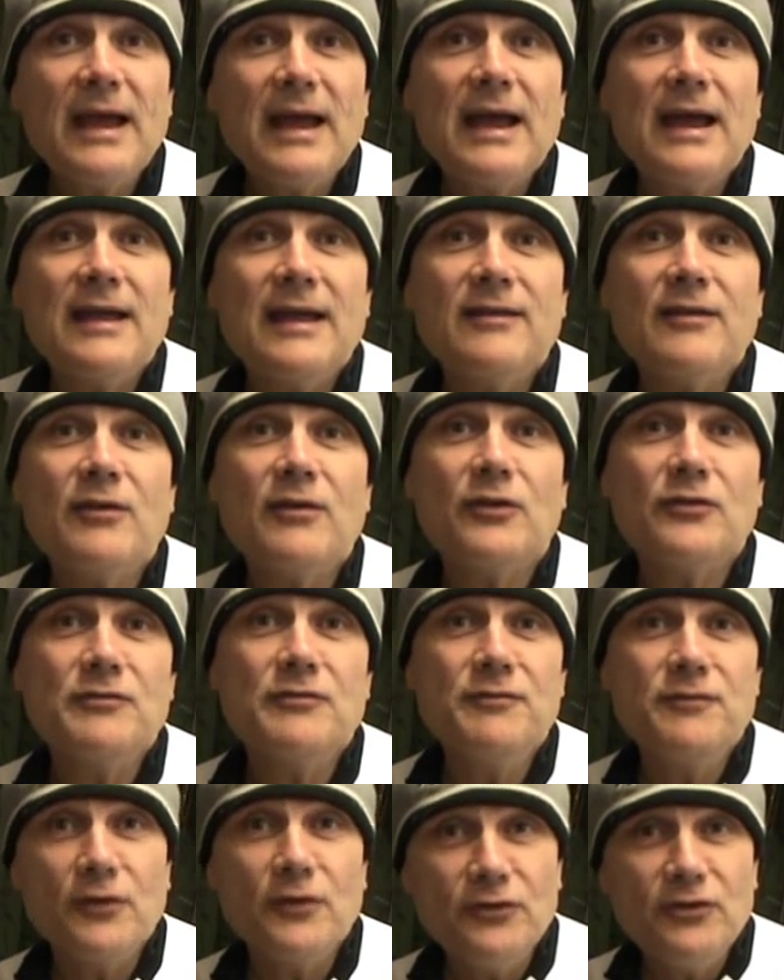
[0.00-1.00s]
and I've got
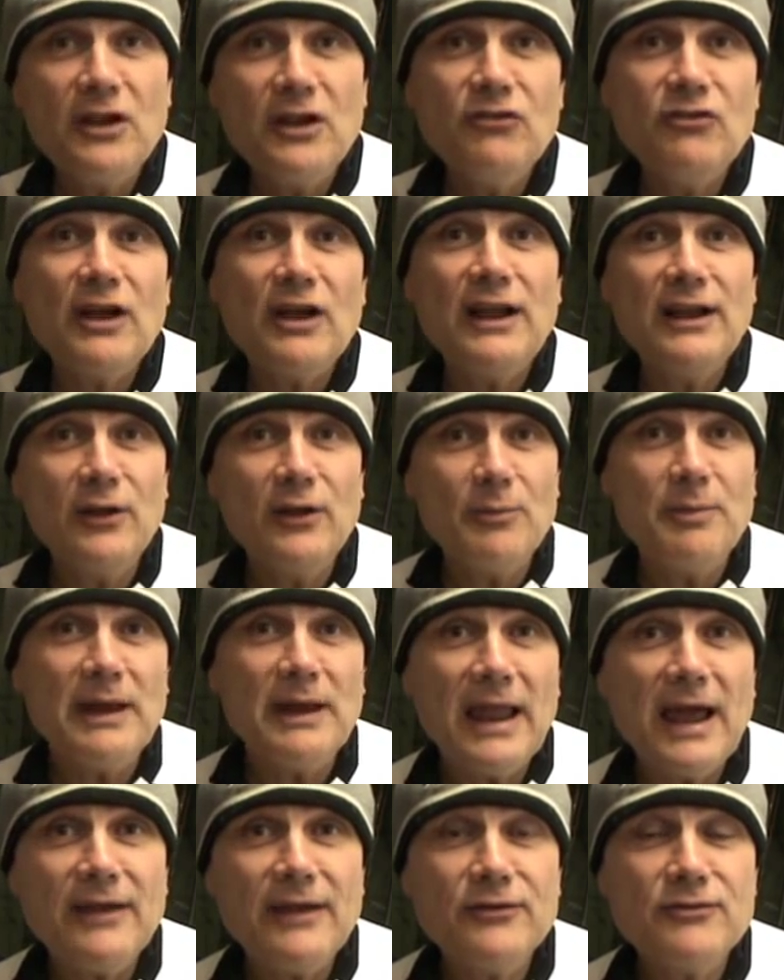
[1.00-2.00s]
some footage a little bit
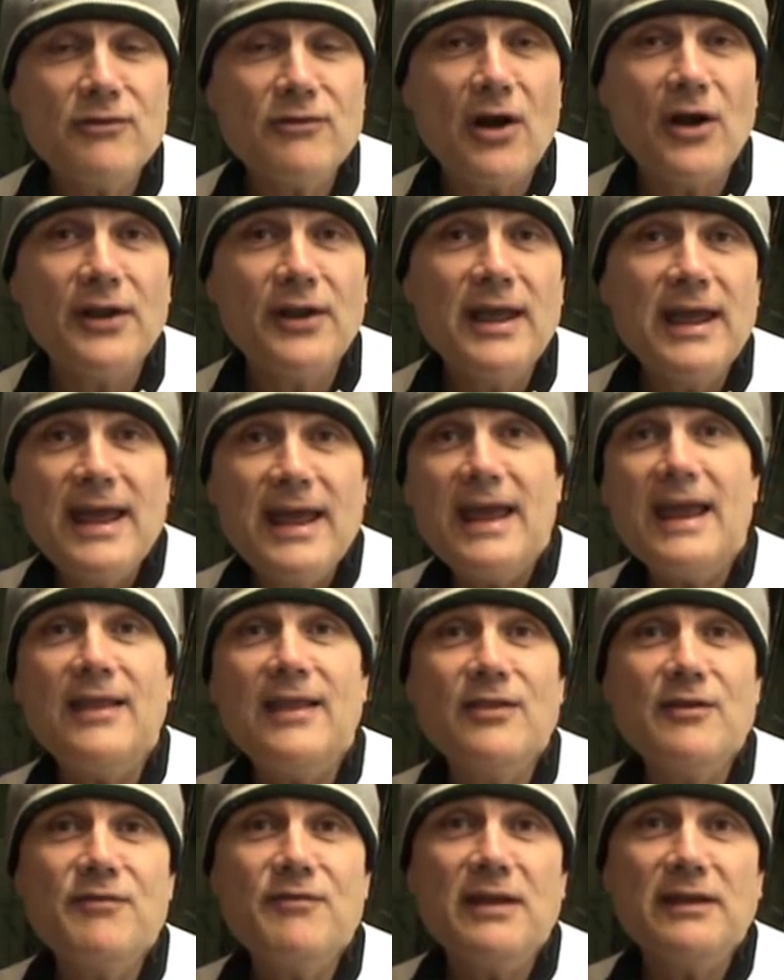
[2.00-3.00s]
later on
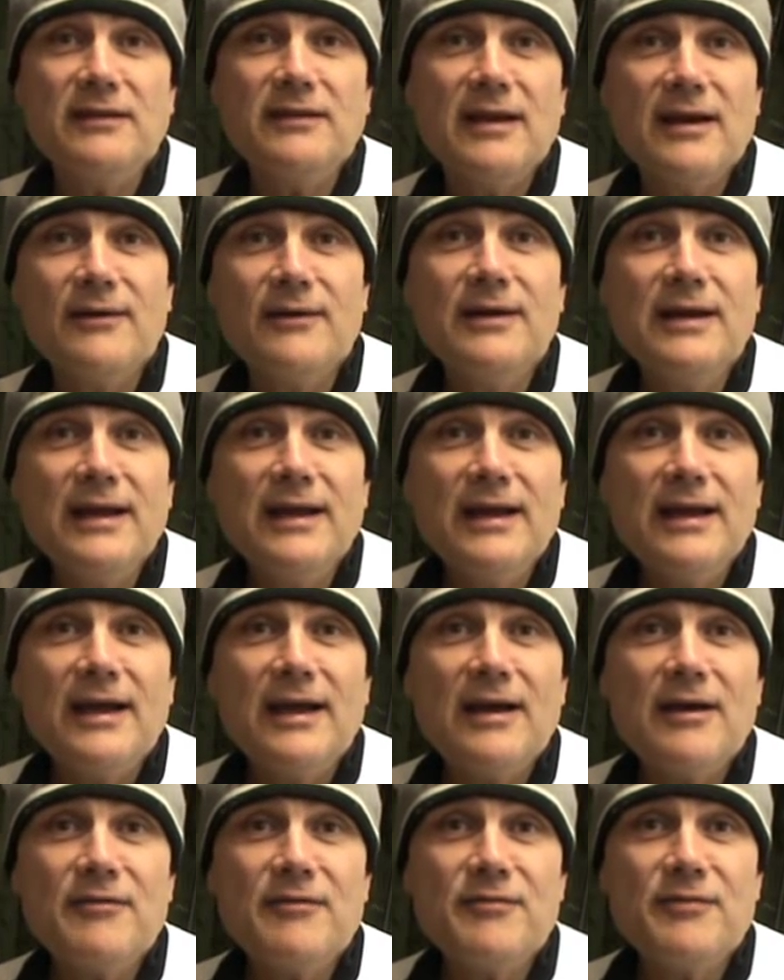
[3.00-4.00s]
in the video
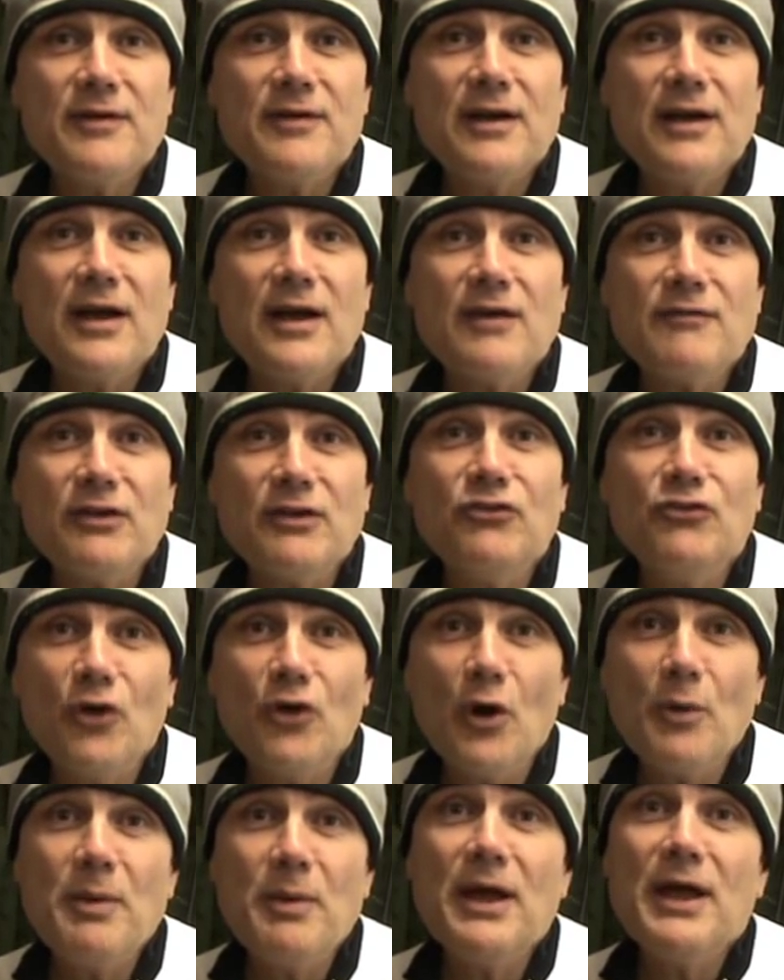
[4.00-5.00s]
of, uh, of a
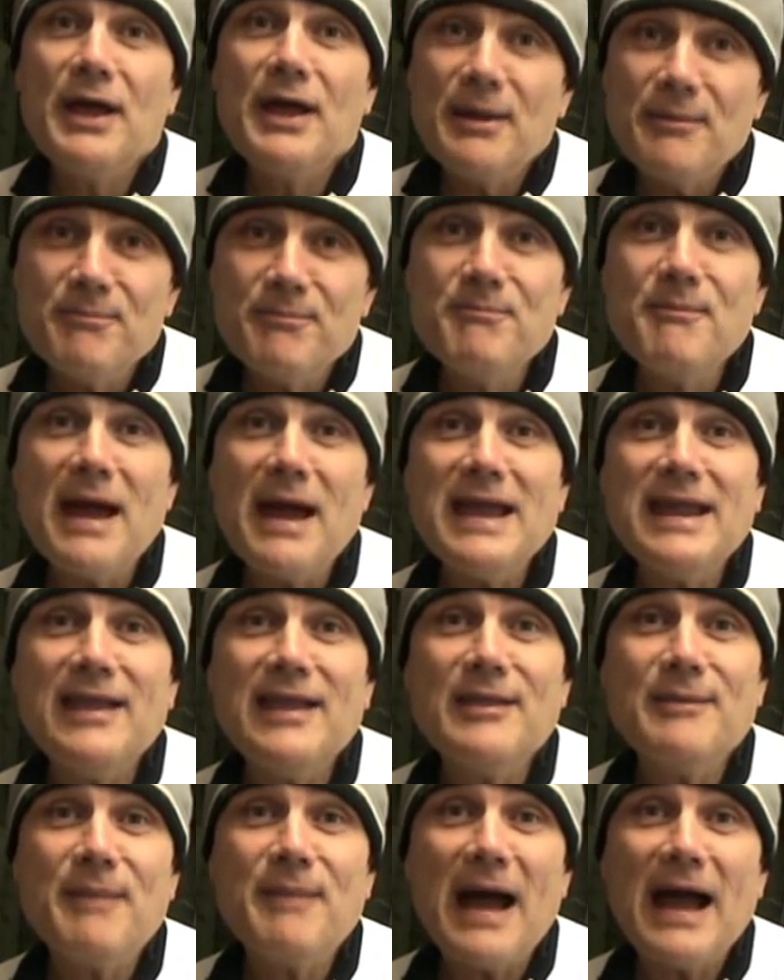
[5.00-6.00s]
chub
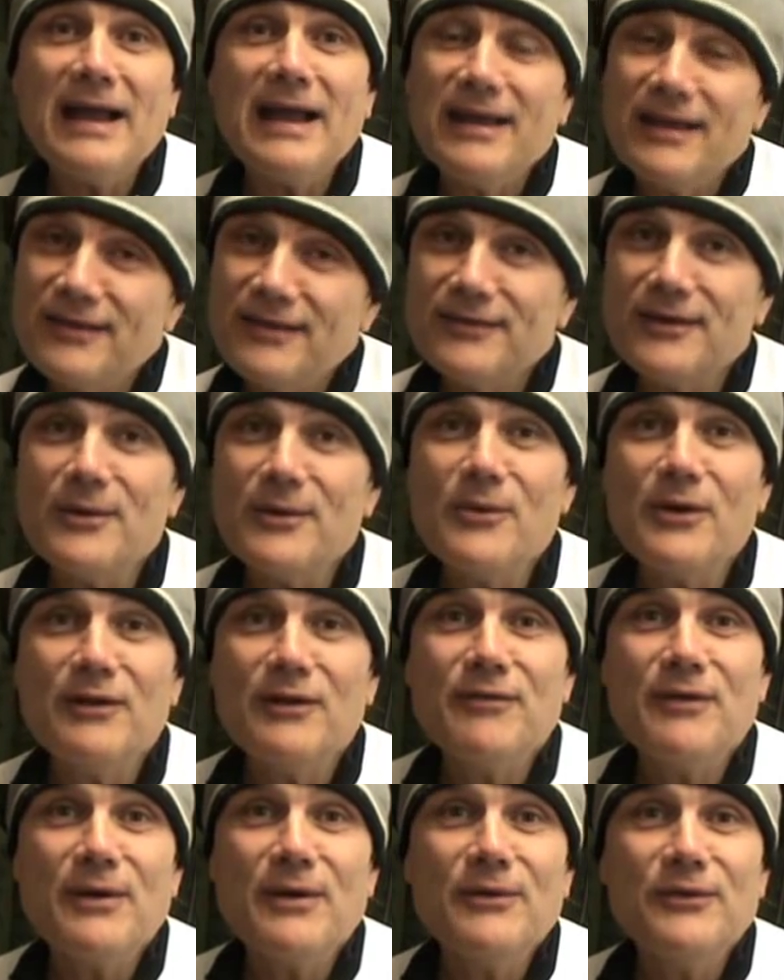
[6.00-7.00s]
making the bank so one
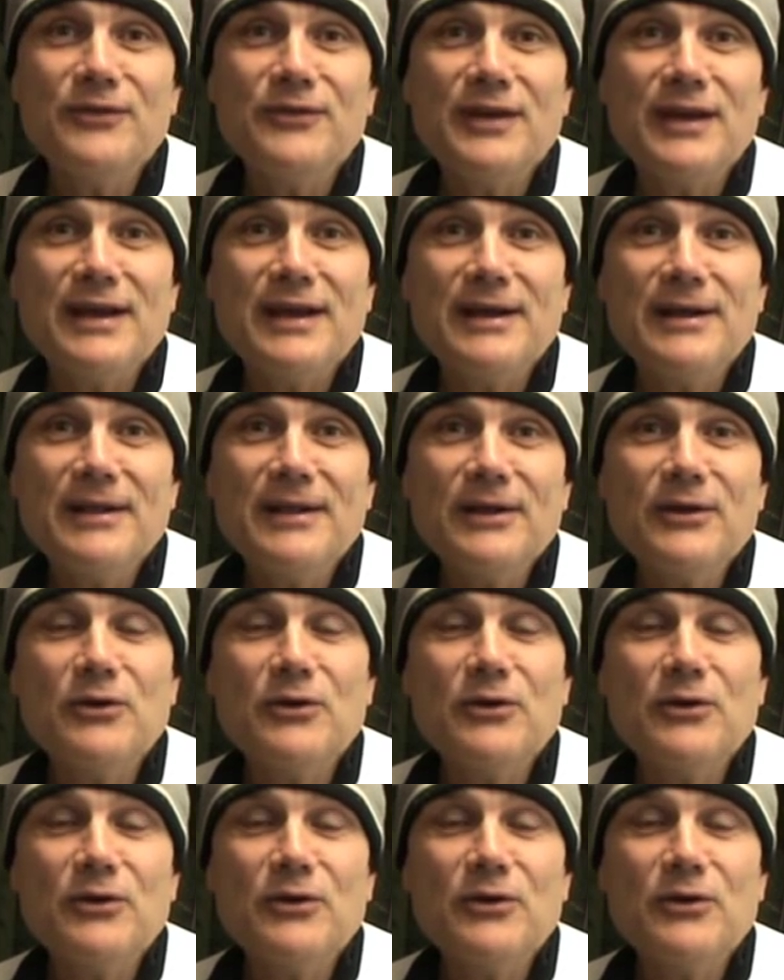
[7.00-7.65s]
of those uh,